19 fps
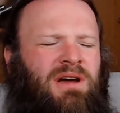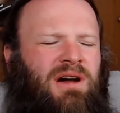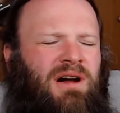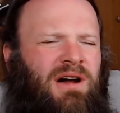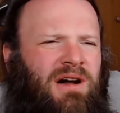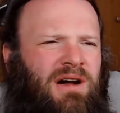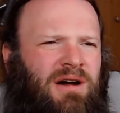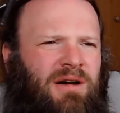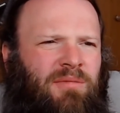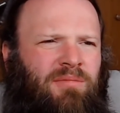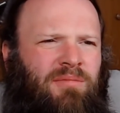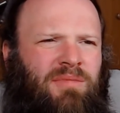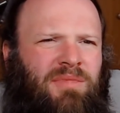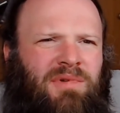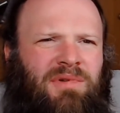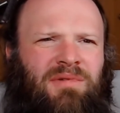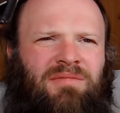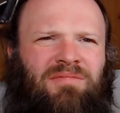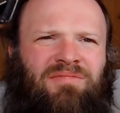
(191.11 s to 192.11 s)

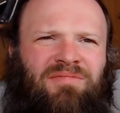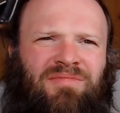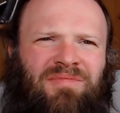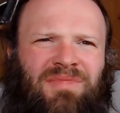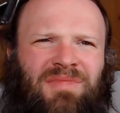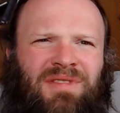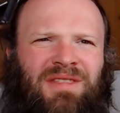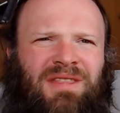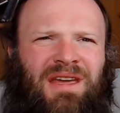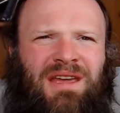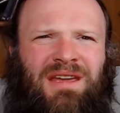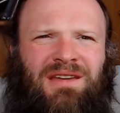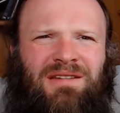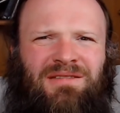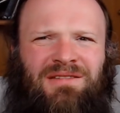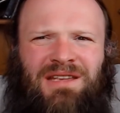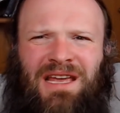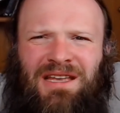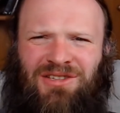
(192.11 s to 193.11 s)
They
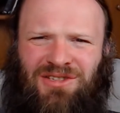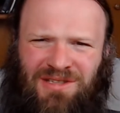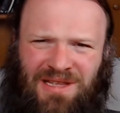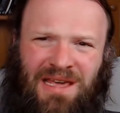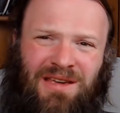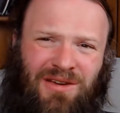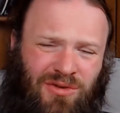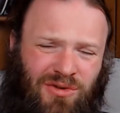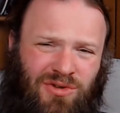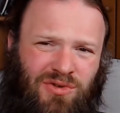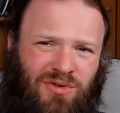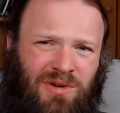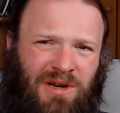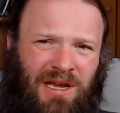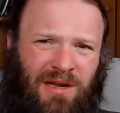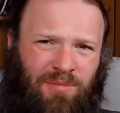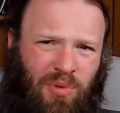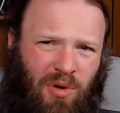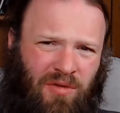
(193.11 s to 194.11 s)
could do it
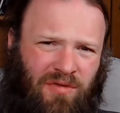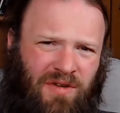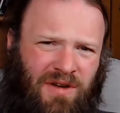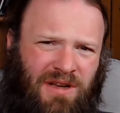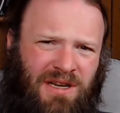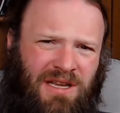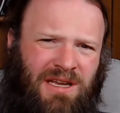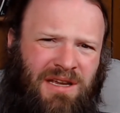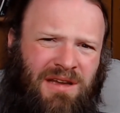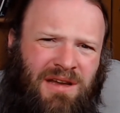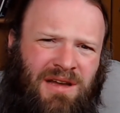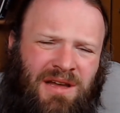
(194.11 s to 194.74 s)
like perfectly,